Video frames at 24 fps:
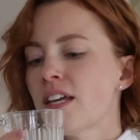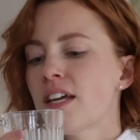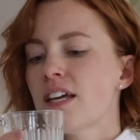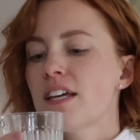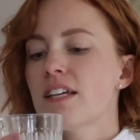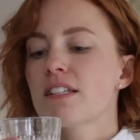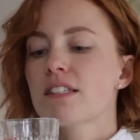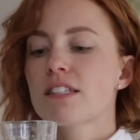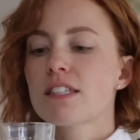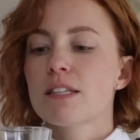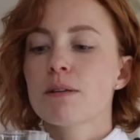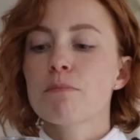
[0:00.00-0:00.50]

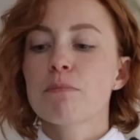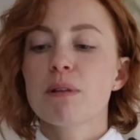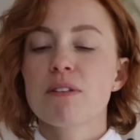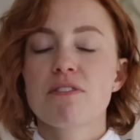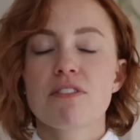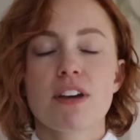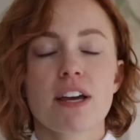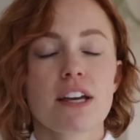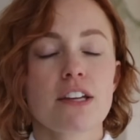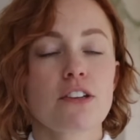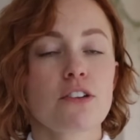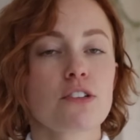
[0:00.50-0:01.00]
It's
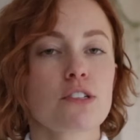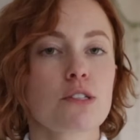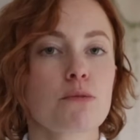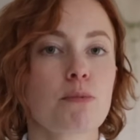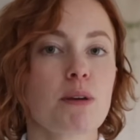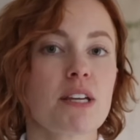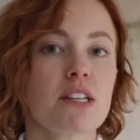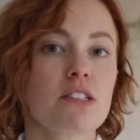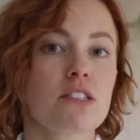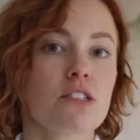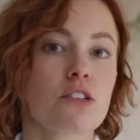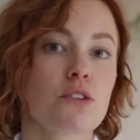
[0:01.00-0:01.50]
simplifying your
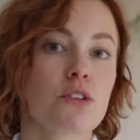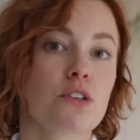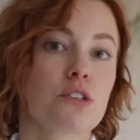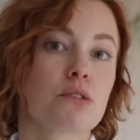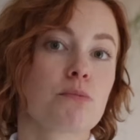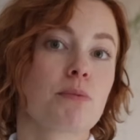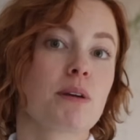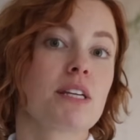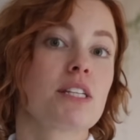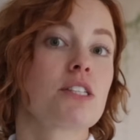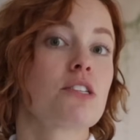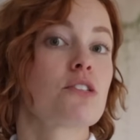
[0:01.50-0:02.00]
space so your
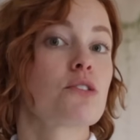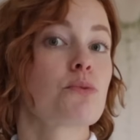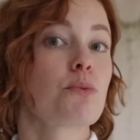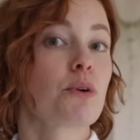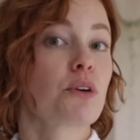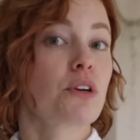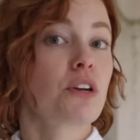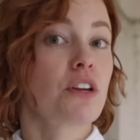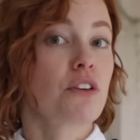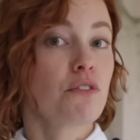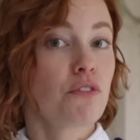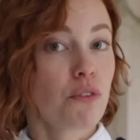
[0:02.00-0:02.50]
space is
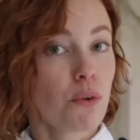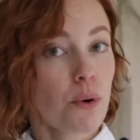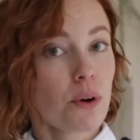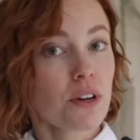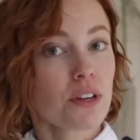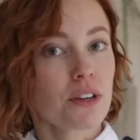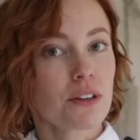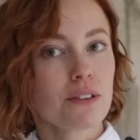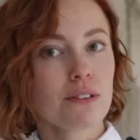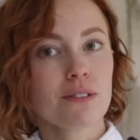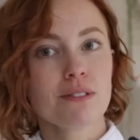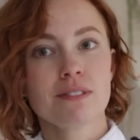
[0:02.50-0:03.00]
working for
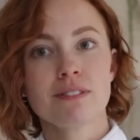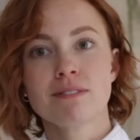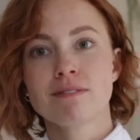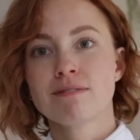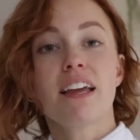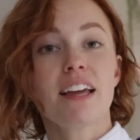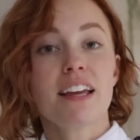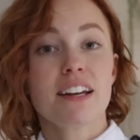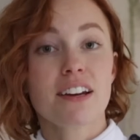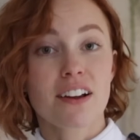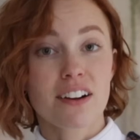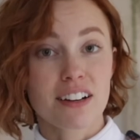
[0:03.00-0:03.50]
you
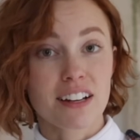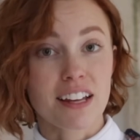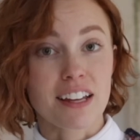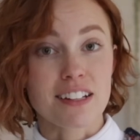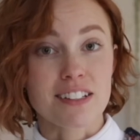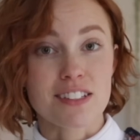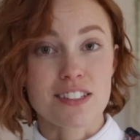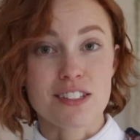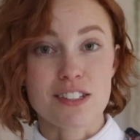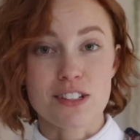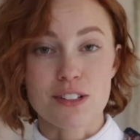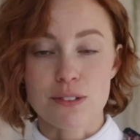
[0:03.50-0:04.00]
and not
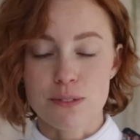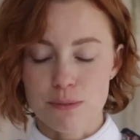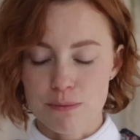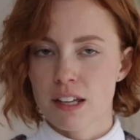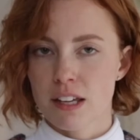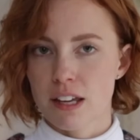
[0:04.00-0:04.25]
against you.